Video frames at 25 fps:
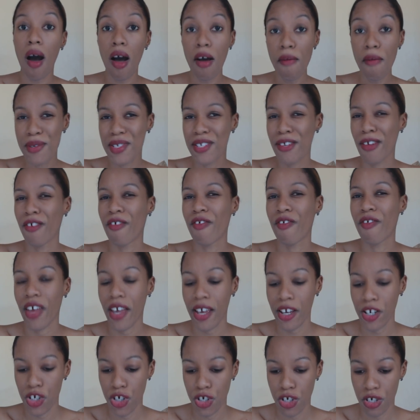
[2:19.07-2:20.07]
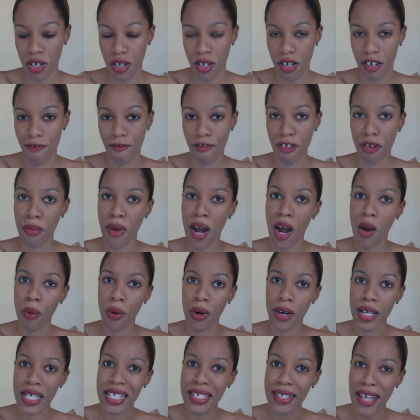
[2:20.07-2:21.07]
observation from
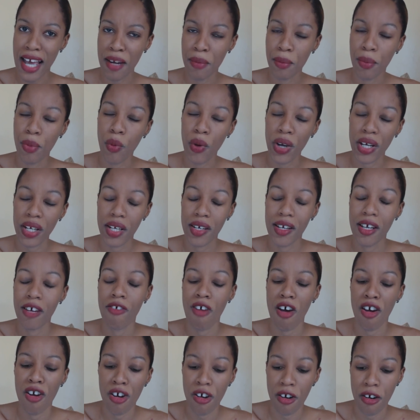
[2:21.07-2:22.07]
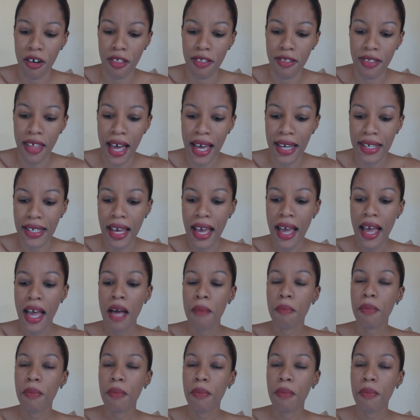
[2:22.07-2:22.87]
our standpoint here on Earth that